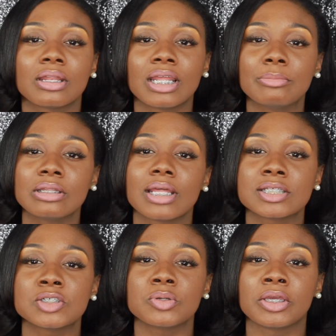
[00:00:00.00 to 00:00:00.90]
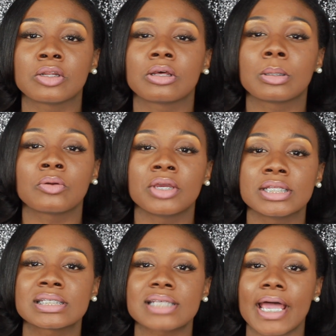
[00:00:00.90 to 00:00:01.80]
let me let you in on a little
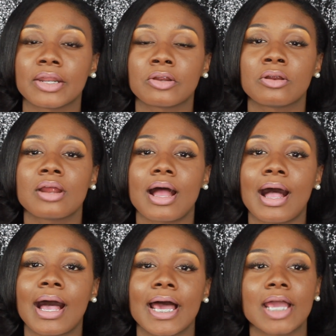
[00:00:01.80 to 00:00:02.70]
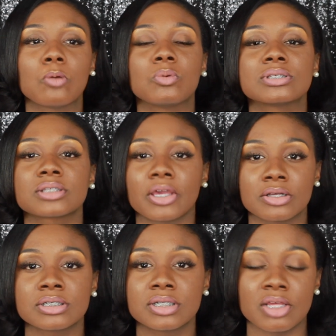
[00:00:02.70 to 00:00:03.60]
insider. I was
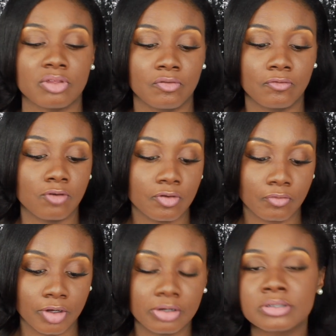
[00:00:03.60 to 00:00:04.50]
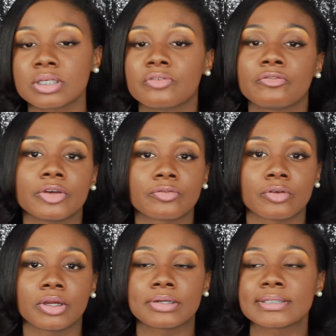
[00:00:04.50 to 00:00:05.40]
scared to death of 4th graders and 5th
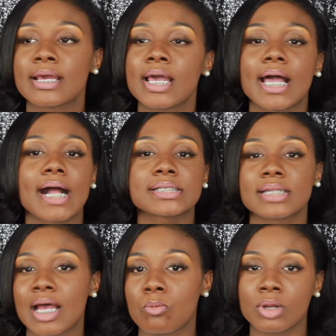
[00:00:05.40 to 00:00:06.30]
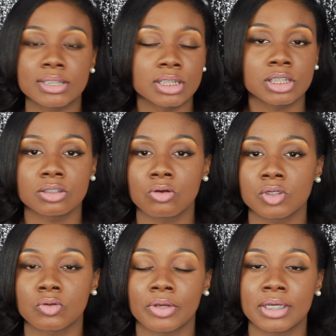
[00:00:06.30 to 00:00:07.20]
graders. I did not want to teach
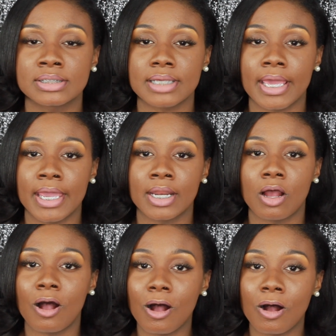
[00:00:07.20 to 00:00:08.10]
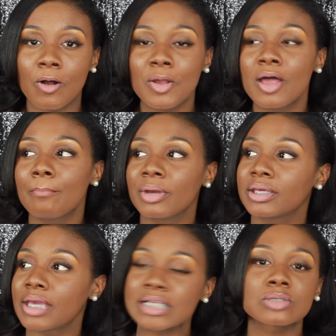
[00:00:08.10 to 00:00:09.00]
those grades at all.
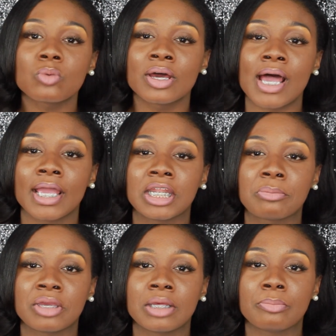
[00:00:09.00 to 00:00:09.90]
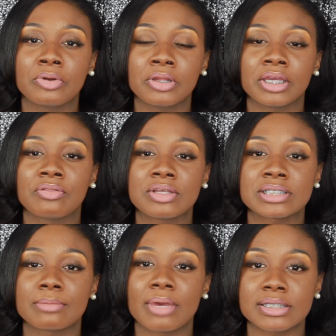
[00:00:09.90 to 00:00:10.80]
But guess what I ended up getting put in
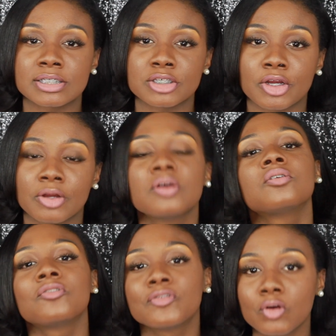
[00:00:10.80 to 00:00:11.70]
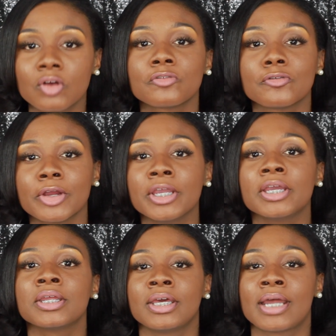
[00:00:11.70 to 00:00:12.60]
this semester? 4th
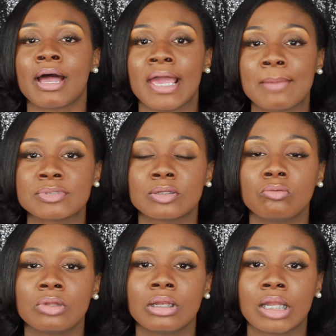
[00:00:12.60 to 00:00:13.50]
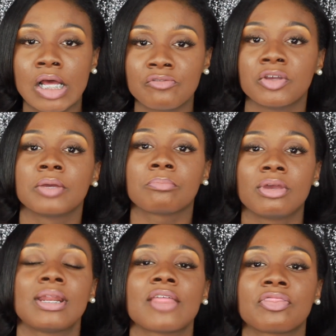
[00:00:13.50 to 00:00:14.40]
grade, and I absolutely love it.
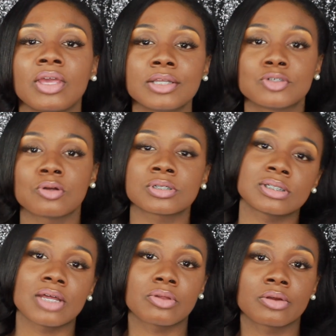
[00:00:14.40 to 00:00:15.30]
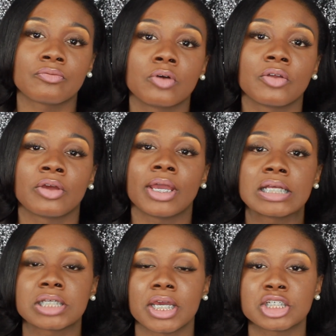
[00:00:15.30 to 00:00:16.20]
And I thank Georgia Southern for their
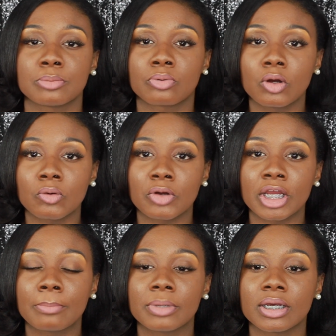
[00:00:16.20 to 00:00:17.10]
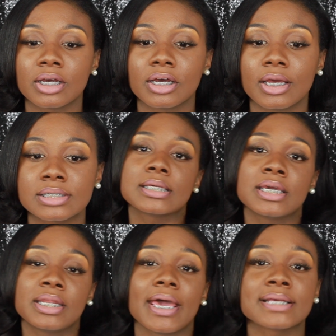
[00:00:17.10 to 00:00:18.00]
education program because
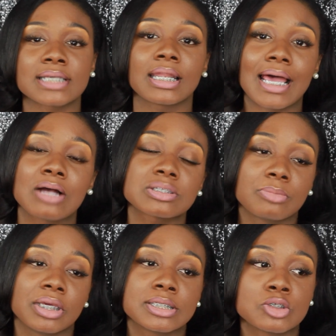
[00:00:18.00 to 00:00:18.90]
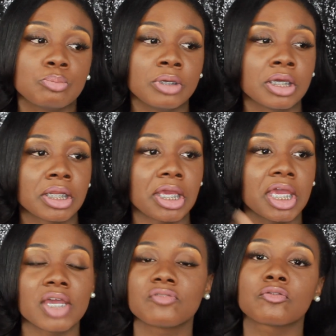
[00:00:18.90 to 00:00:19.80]
it has allowed me to be in
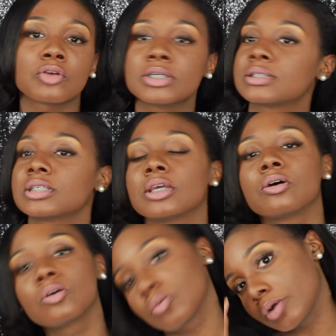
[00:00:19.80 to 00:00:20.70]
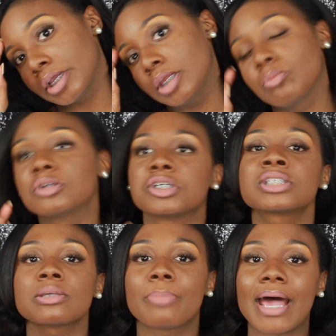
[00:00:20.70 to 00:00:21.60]
every single grade. Well,
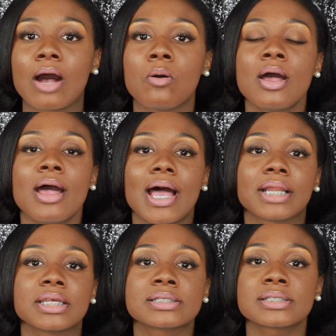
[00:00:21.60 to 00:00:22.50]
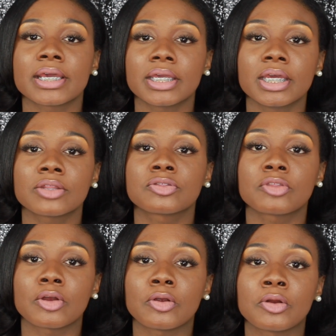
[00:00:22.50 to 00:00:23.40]
just about. I did 2nd,
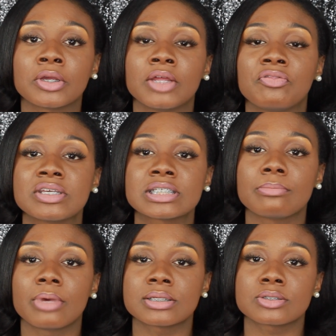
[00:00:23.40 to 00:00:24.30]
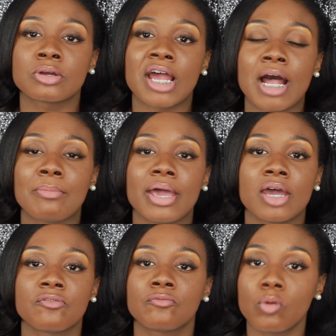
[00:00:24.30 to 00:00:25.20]
3rd, and this semester I'm
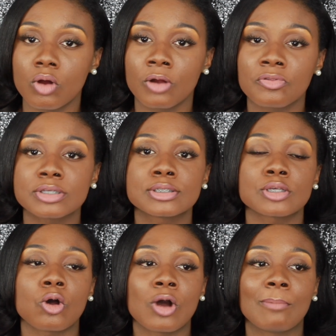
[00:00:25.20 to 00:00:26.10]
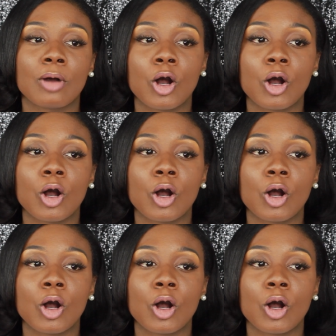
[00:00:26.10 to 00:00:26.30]
at 4th. So I'm